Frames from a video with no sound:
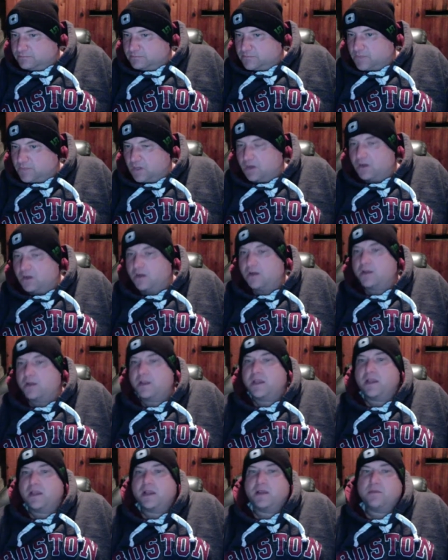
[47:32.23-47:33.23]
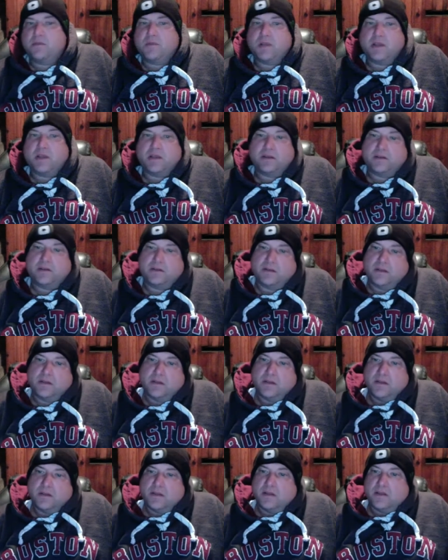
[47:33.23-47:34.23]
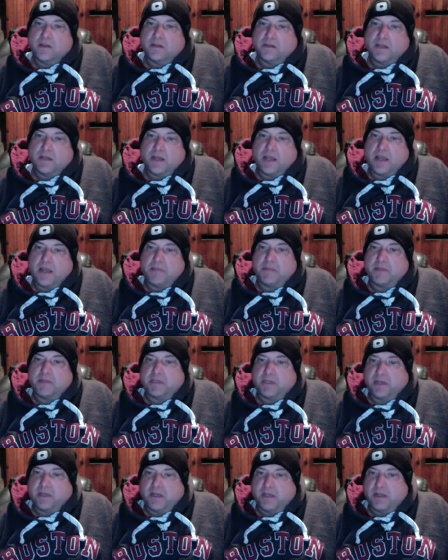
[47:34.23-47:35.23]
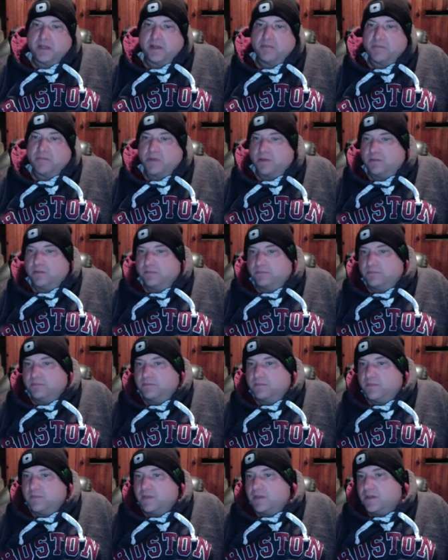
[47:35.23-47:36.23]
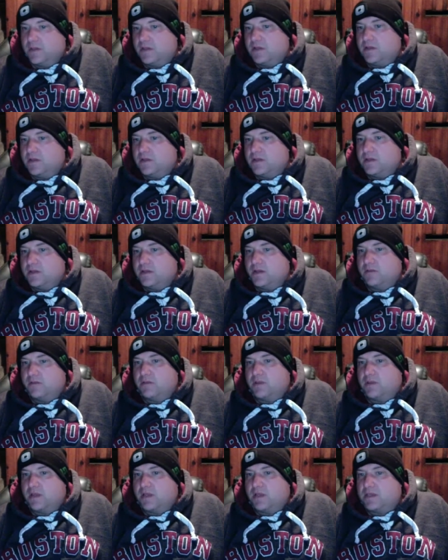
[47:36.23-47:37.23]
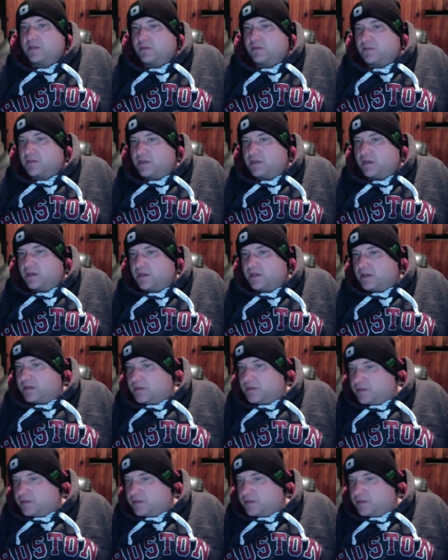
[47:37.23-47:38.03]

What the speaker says: Oh yeah, man. That happened today, huh, Bill? You didn't realize that was today.